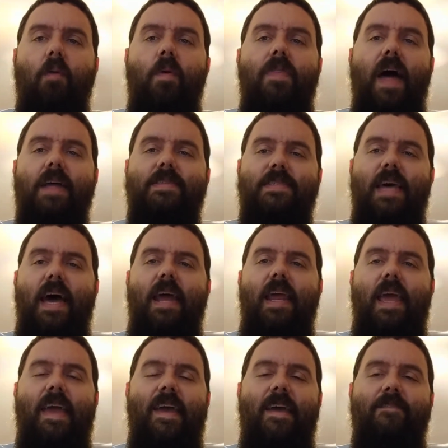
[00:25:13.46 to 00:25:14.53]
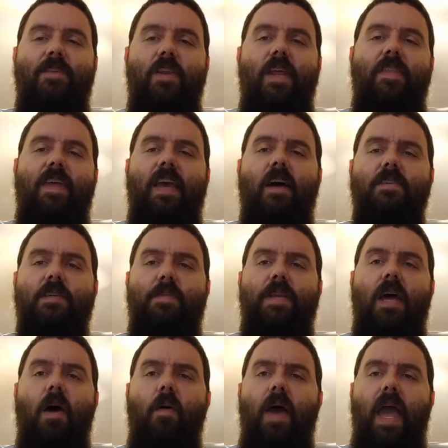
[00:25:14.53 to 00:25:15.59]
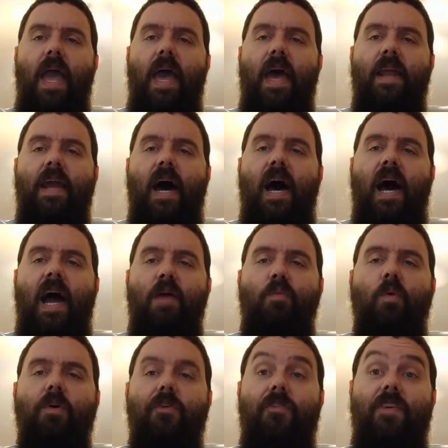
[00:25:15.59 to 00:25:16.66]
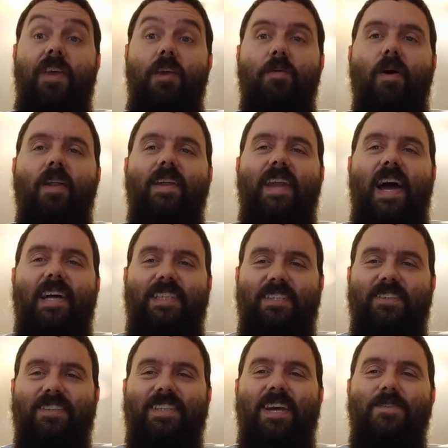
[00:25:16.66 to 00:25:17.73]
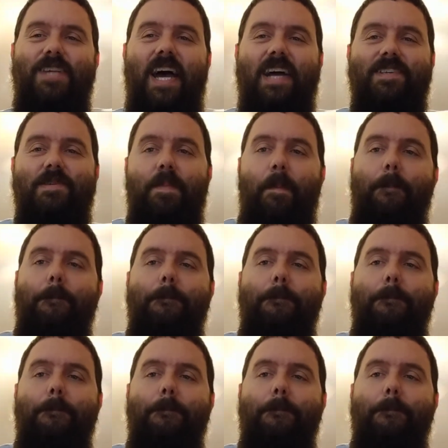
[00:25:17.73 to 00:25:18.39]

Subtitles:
With that said, if you need anything else, let me know, and I will see you all at Nationals. Go Jags!